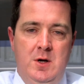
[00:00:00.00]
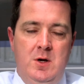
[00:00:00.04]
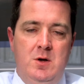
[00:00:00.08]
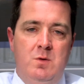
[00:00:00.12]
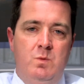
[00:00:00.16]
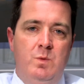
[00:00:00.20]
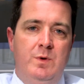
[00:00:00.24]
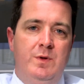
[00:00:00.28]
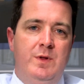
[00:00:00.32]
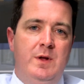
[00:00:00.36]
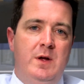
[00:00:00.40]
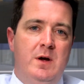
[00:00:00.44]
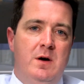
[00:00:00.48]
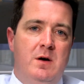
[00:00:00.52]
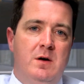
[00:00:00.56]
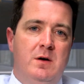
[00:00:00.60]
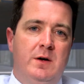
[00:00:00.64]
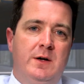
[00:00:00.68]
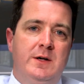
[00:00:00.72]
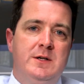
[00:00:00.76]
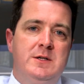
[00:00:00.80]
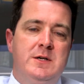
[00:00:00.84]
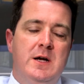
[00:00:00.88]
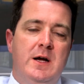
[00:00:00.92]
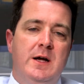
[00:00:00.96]
with the
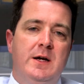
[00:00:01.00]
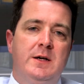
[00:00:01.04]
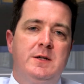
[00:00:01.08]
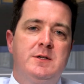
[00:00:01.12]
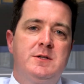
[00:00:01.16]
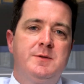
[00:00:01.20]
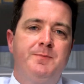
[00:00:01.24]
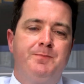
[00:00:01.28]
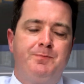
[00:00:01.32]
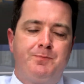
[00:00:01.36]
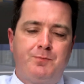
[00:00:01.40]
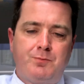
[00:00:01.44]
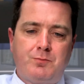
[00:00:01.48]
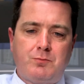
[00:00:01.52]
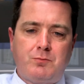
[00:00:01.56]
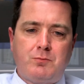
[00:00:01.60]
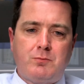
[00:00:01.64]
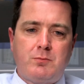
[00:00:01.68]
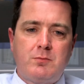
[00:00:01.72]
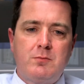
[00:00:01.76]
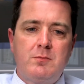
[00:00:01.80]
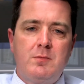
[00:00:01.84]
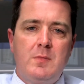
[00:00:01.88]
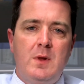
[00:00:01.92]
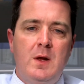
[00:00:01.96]
architects.
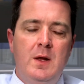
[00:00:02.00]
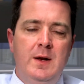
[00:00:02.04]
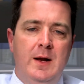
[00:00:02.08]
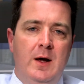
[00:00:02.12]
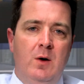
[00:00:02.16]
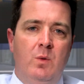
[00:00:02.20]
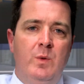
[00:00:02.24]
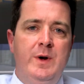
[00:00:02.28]
Now,